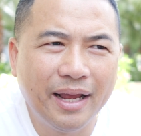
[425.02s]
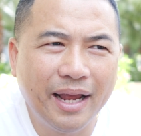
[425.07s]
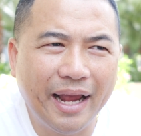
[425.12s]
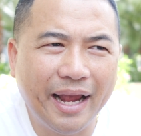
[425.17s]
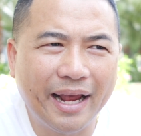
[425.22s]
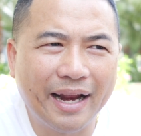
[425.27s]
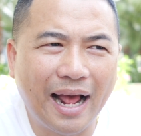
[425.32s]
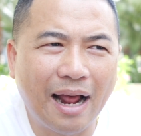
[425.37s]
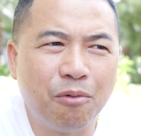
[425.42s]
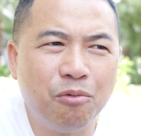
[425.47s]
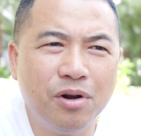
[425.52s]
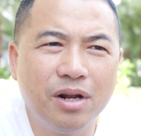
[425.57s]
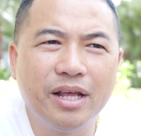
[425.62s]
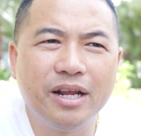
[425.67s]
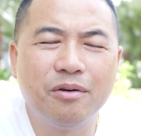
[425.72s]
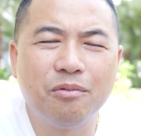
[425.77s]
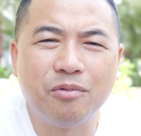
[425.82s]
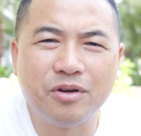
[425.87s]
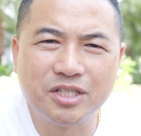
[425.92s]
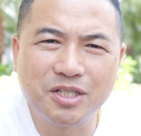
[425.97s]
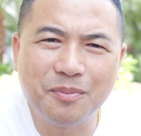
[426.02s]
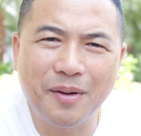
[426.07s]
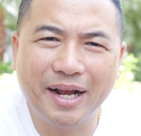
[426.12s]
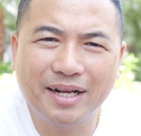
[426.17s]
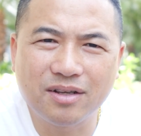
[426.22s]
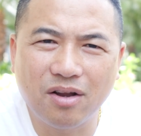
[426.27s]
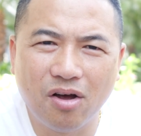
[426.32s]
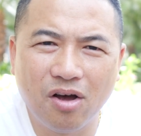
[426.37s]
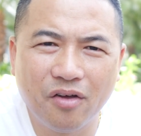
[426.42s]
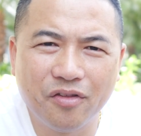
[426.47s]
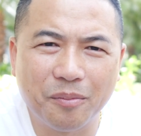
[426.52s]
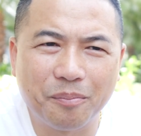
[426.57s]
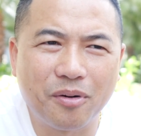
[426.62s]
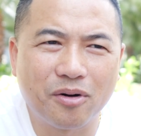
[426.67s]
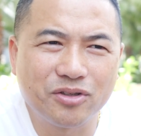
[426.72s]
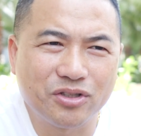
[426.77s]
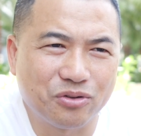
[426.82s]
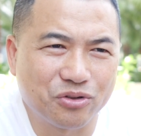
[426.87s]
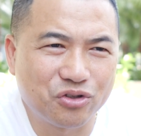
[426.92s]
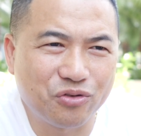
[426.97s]
and I really respect all the
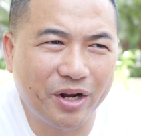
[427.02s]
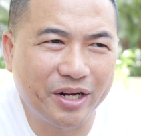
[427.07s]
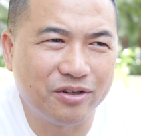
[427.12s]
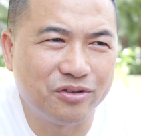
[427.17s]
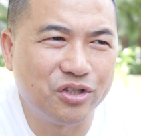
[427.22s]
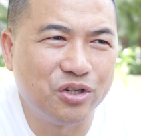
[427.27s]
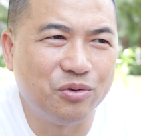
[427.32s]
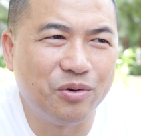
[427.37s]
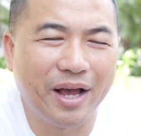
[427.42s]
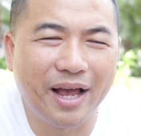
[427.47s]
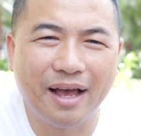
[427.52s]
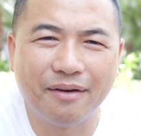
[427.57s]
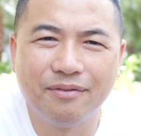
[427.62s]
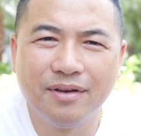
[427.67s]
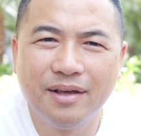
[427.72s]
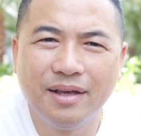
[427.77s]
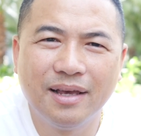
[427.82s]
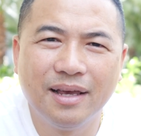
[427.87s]
personal trainers who have